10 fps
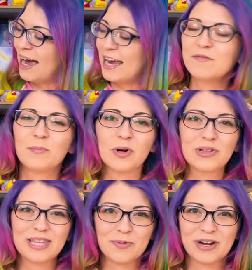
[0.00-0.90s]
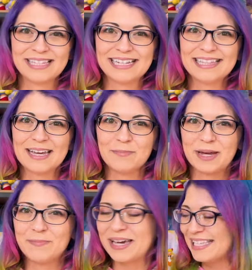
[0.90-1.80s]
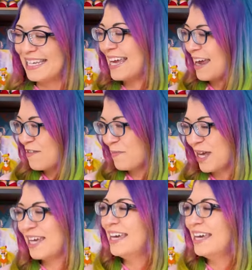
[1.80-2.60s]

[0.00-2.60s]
I have a birthday present that my bestie gave me.